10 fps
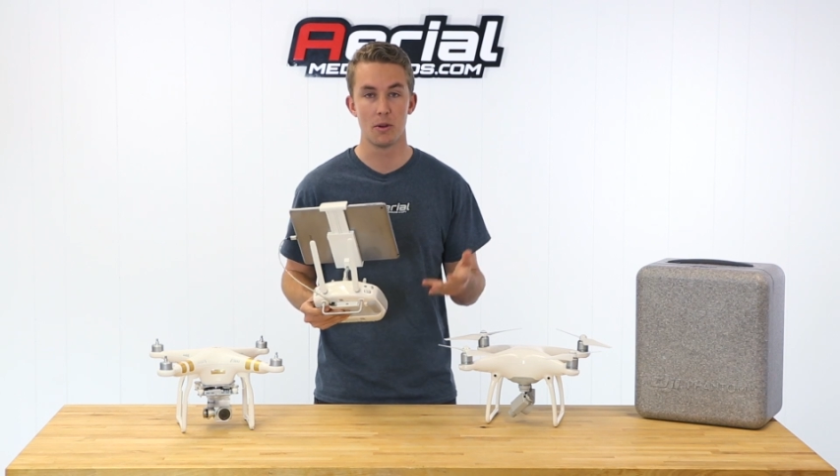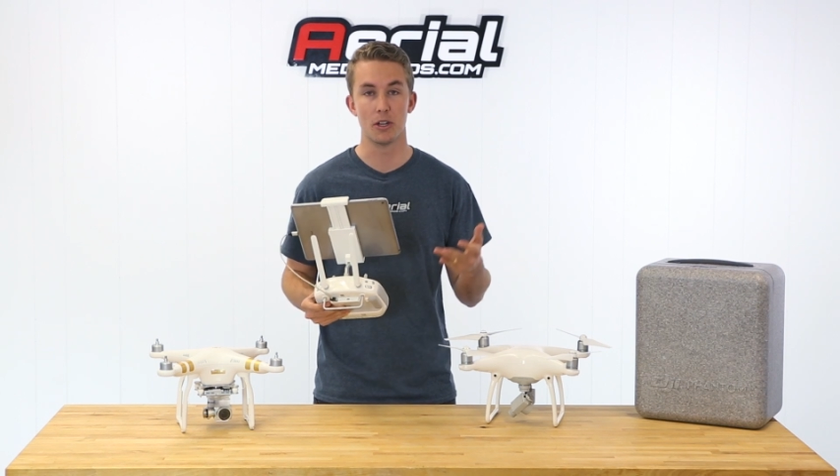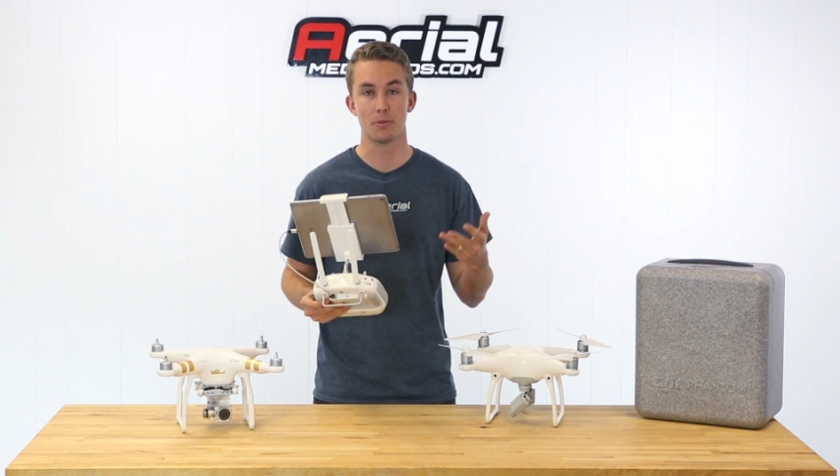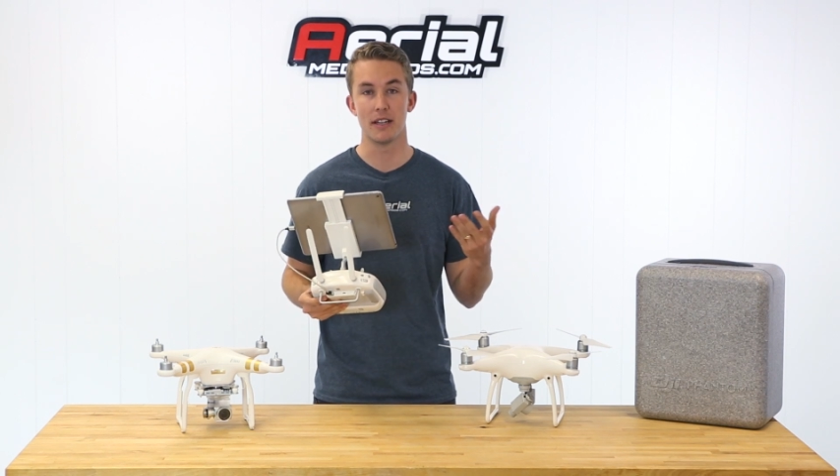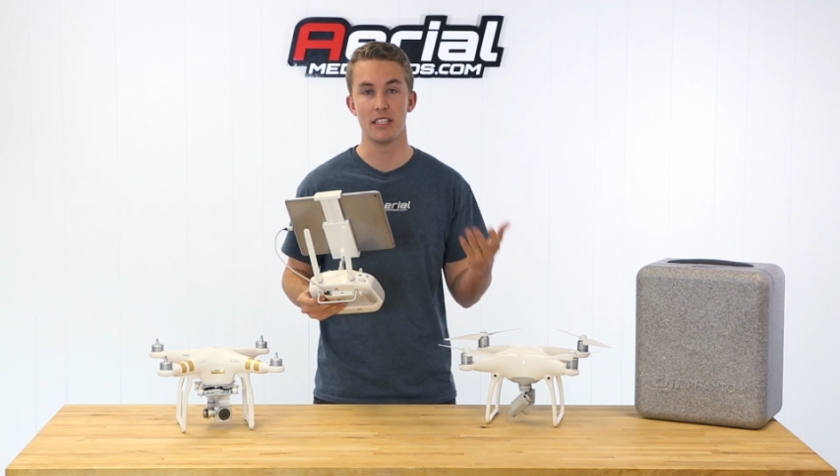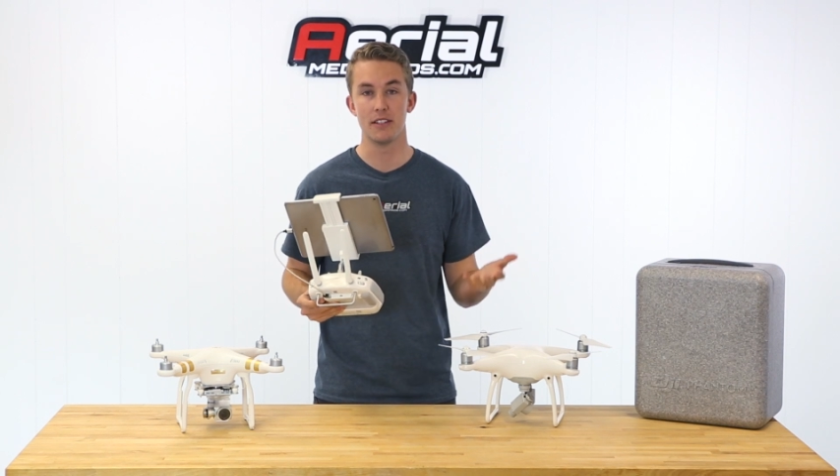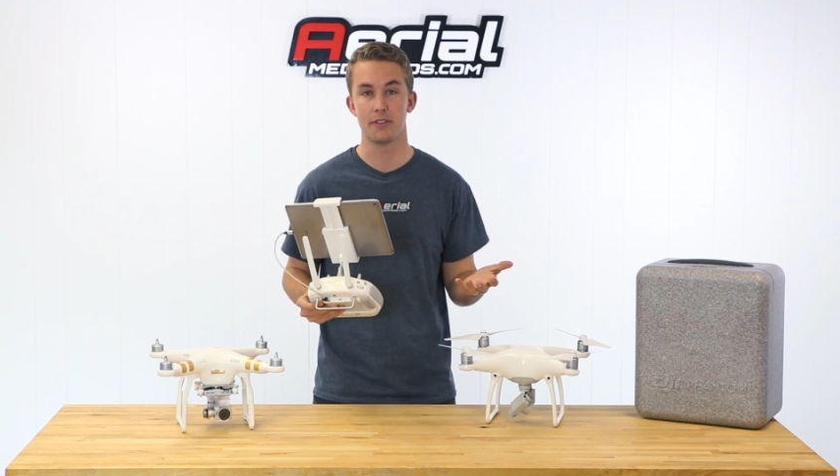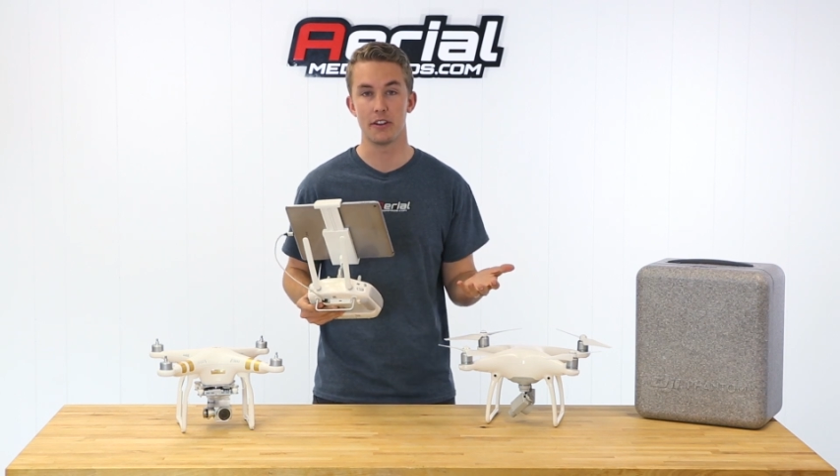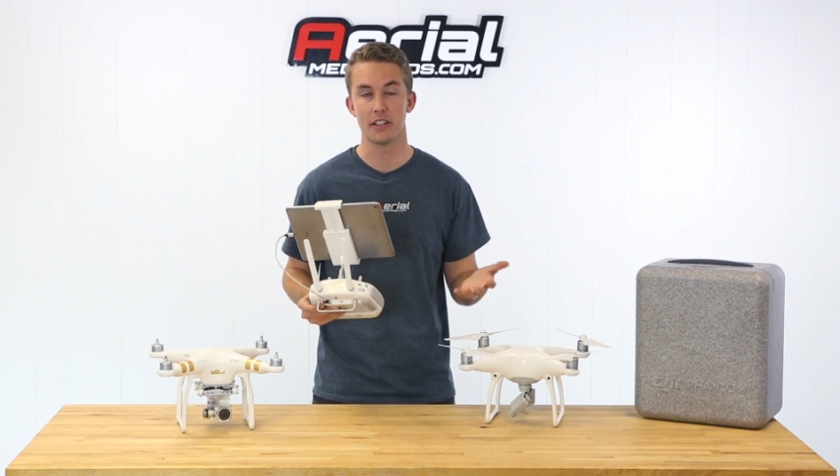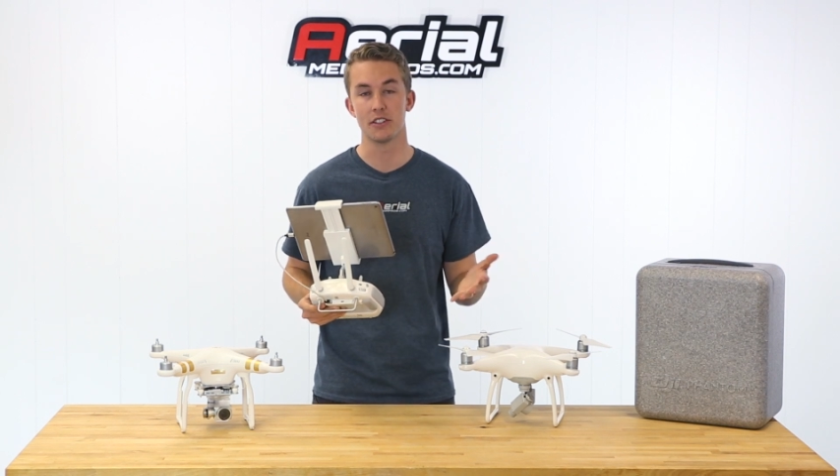which by
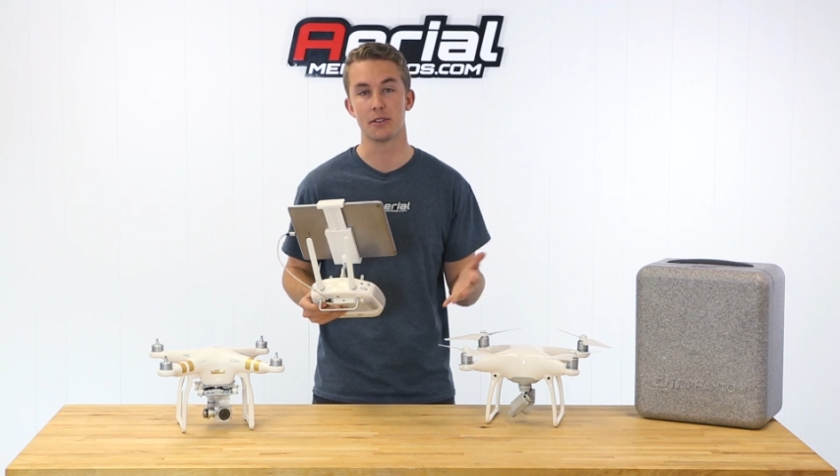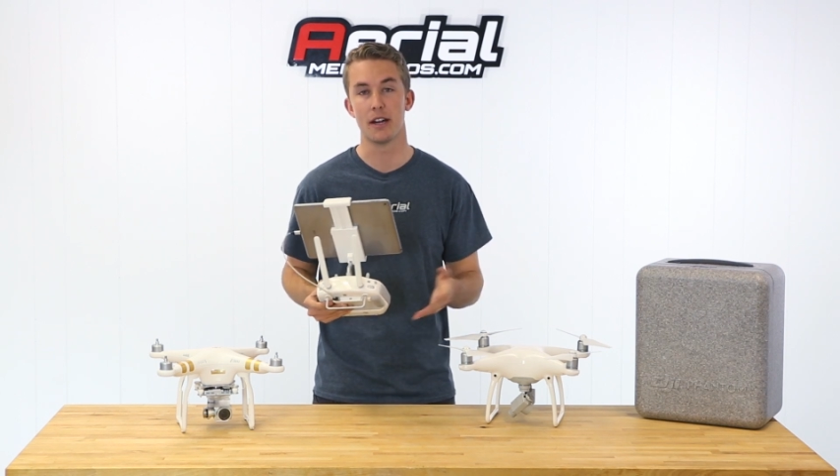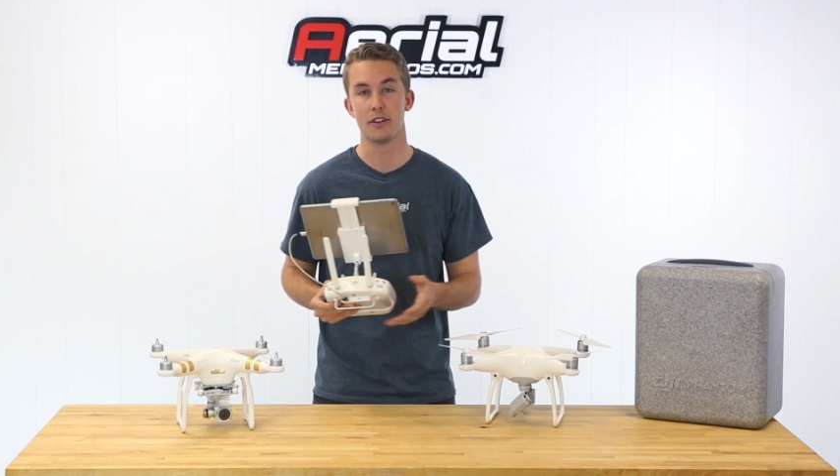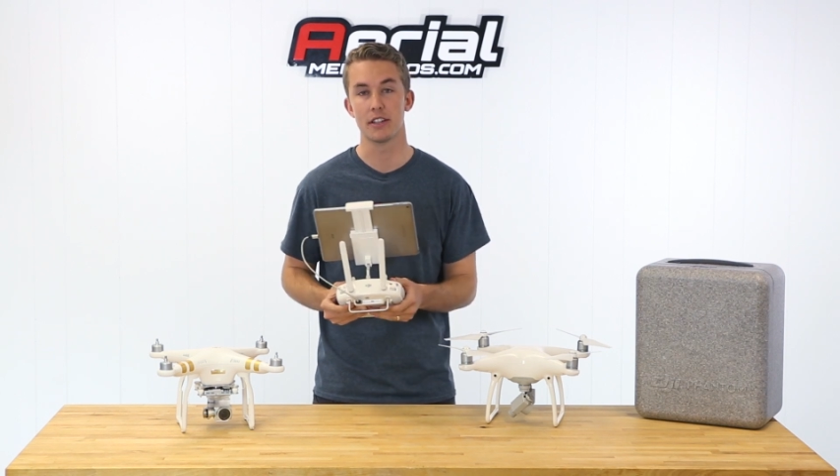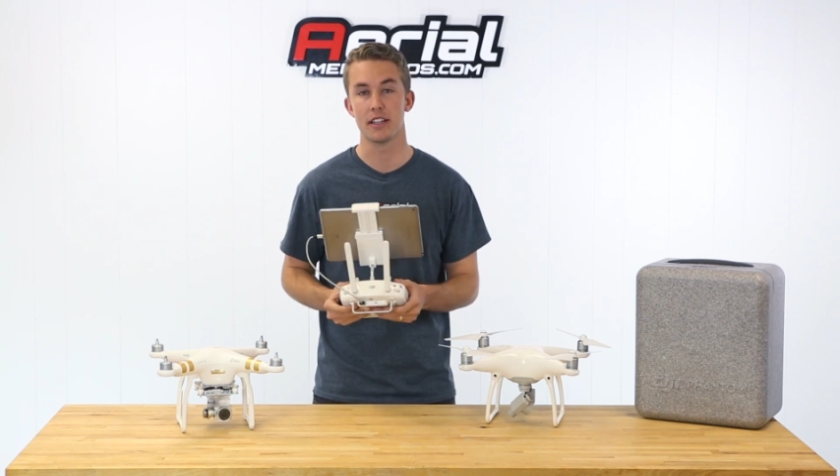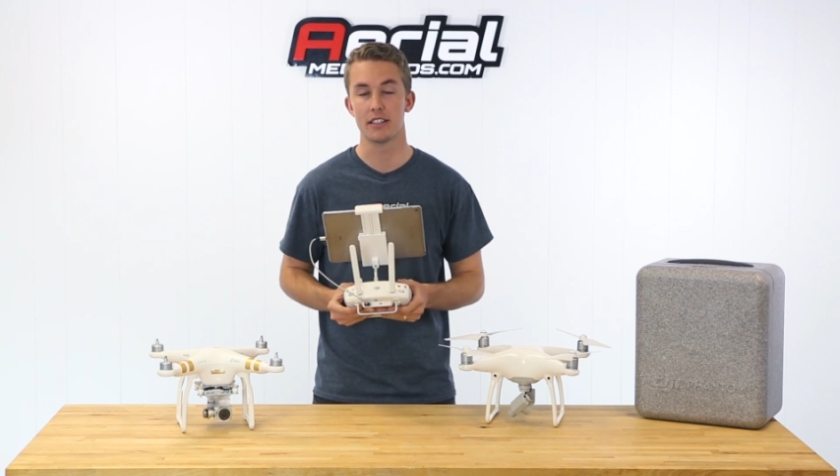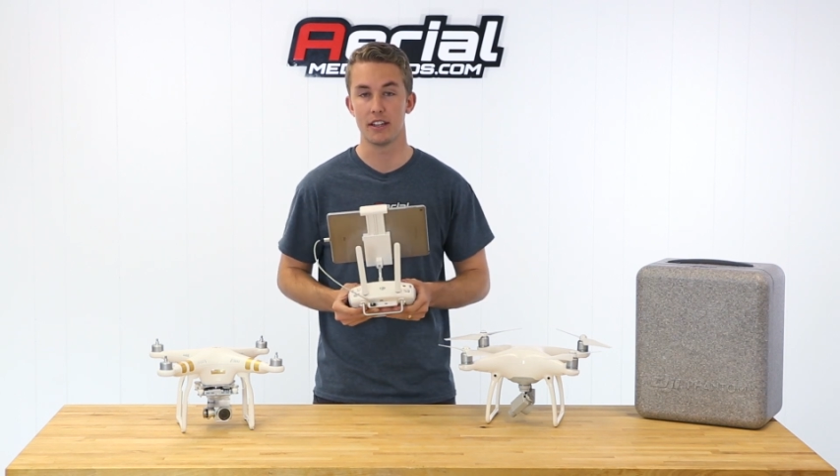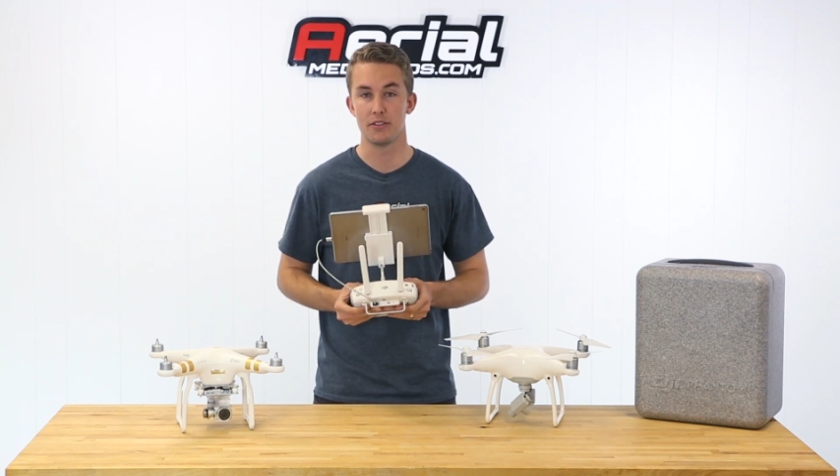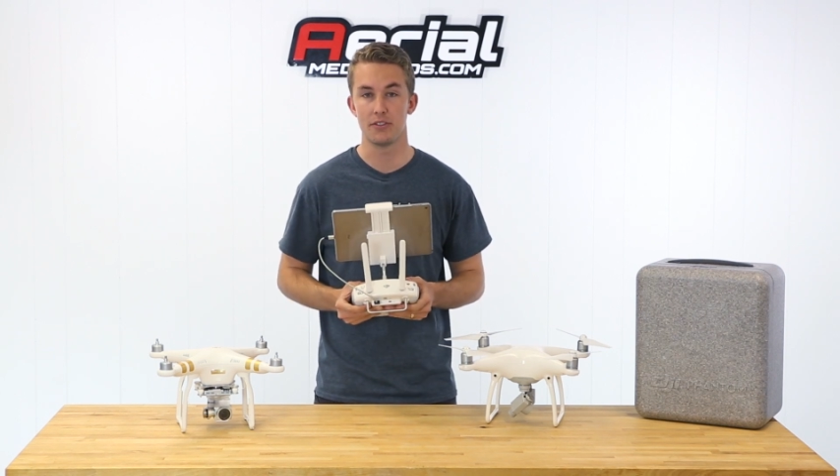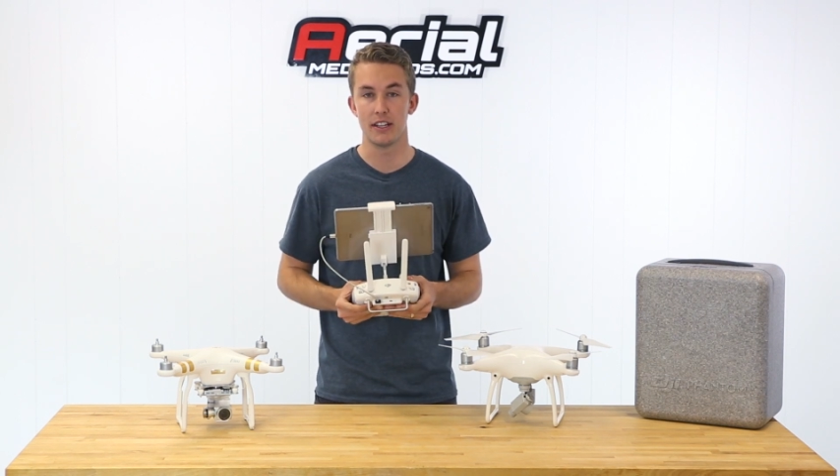default is around
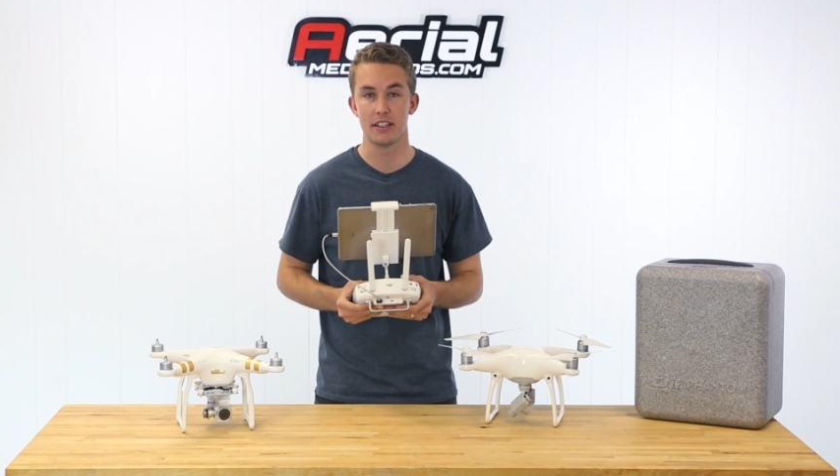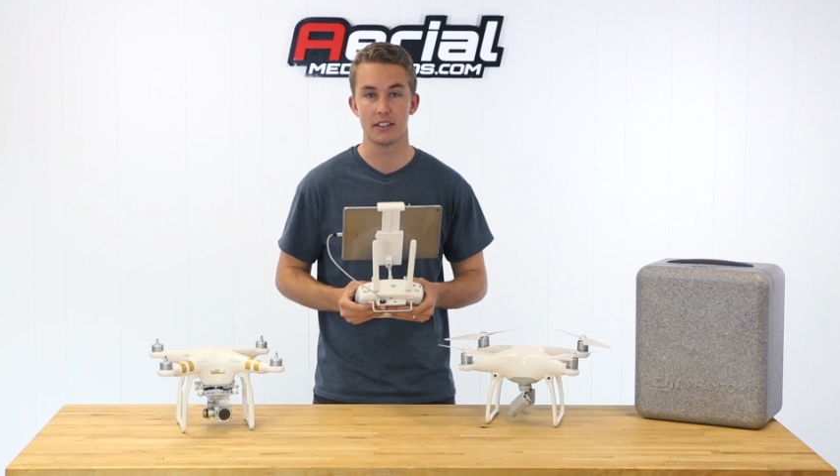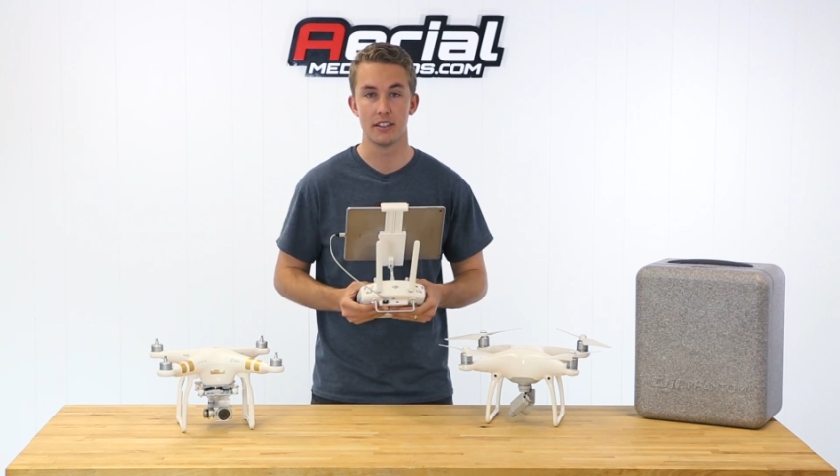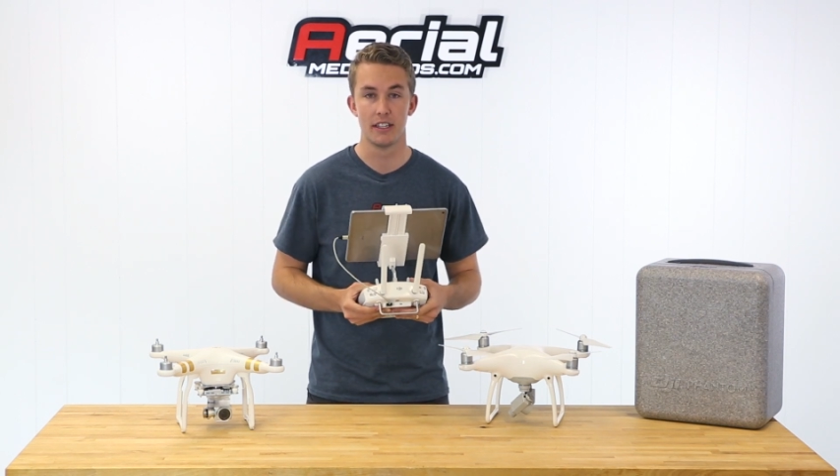10 feet.